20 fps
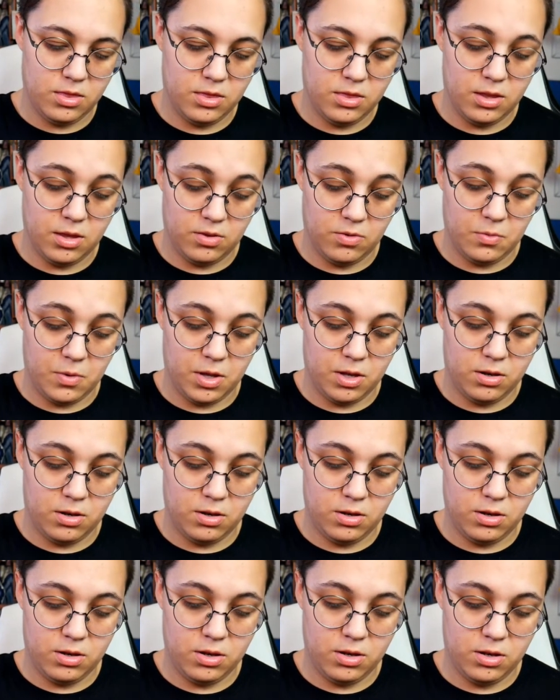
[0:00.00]
This one.
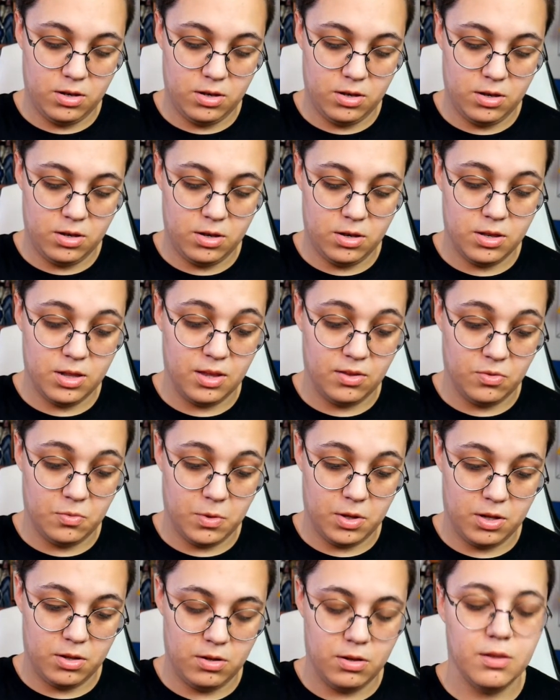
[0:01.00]
This
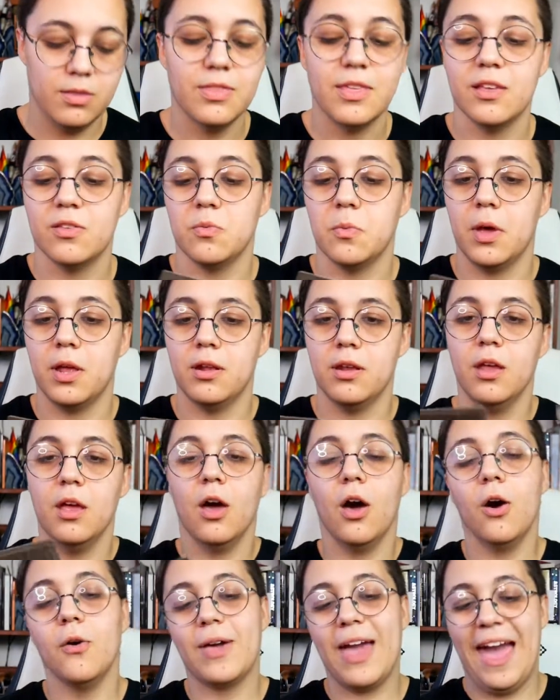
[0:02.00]
one. This one.
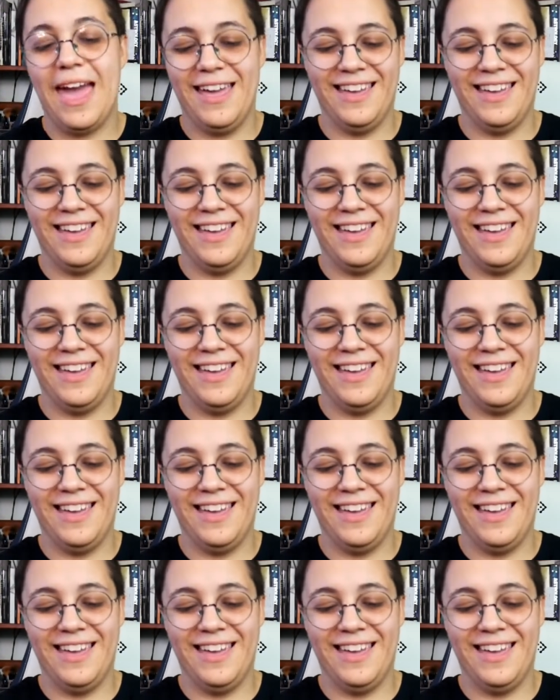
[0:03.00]
Okay.